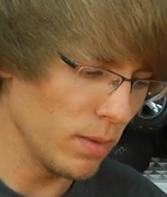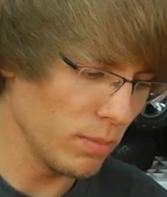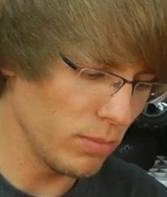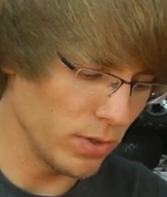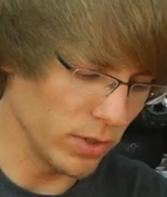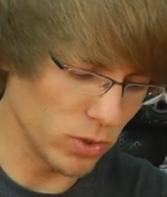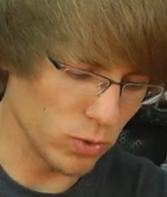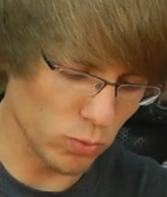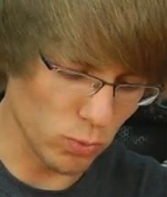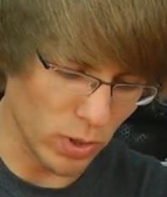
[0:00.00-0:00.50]

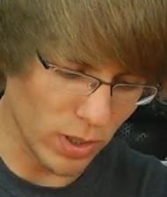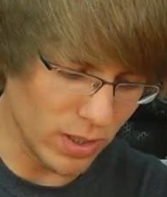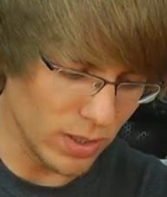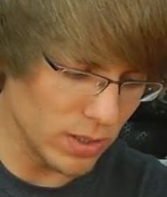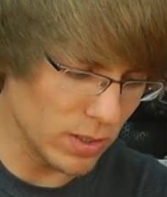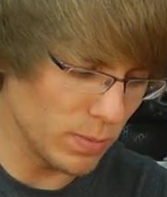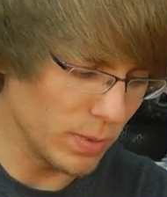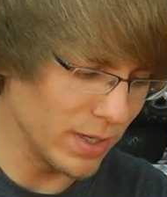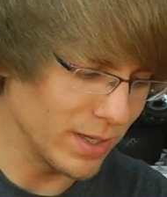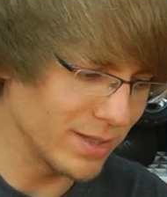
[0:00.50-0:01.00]
plugs right
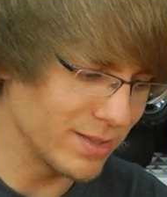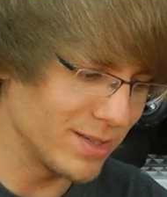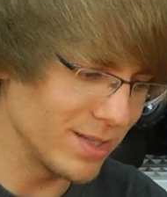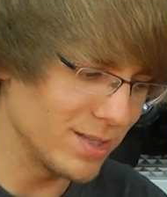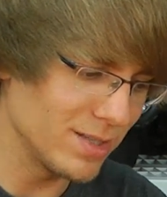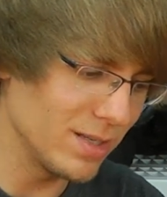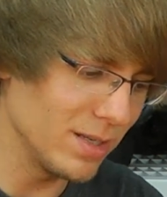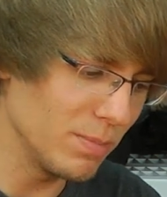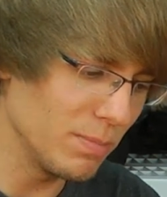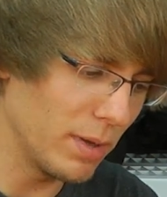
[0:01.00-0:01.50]
into my
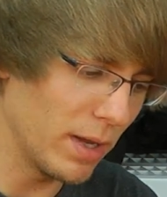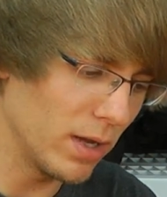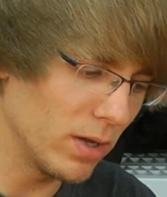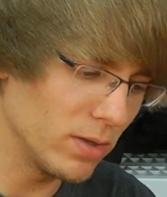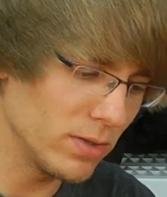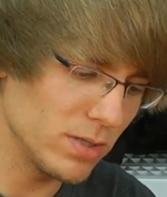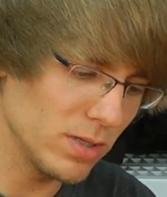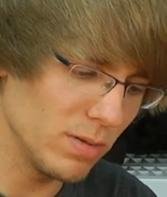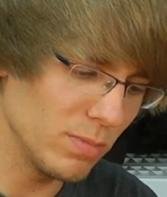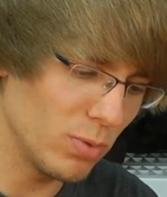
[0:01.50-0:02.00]
existing
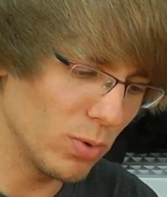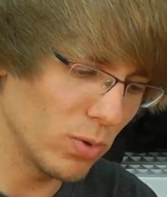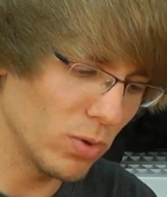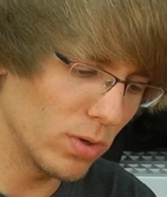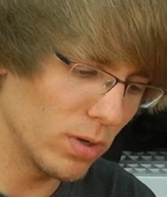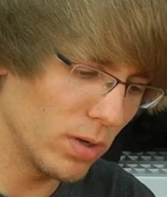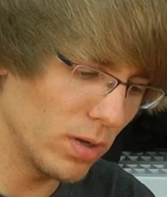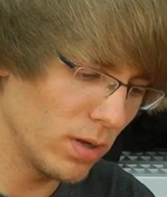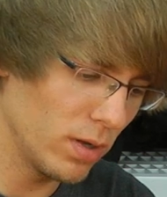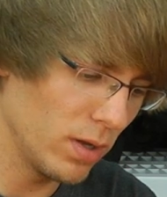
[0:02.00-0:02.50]
balancing
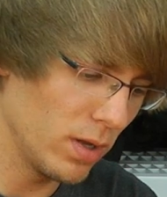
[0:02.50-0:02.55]
board